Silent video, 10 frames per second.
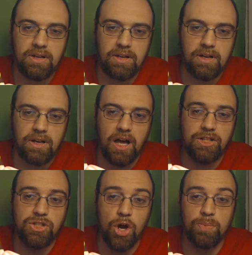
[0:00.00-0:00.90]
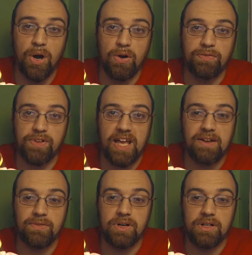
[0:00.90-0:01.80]
Adobo
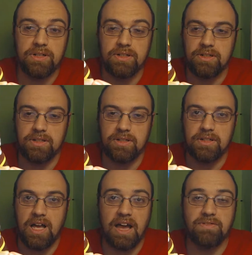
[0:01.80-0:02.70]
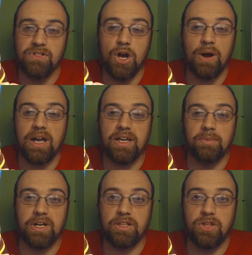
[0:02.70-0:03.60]
flavor. I have no idea what
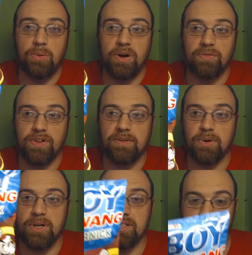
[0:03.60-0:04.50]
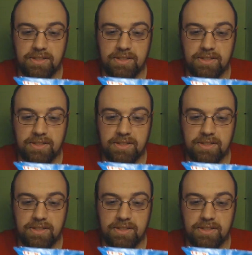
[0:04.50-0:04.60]
adobo flavor is.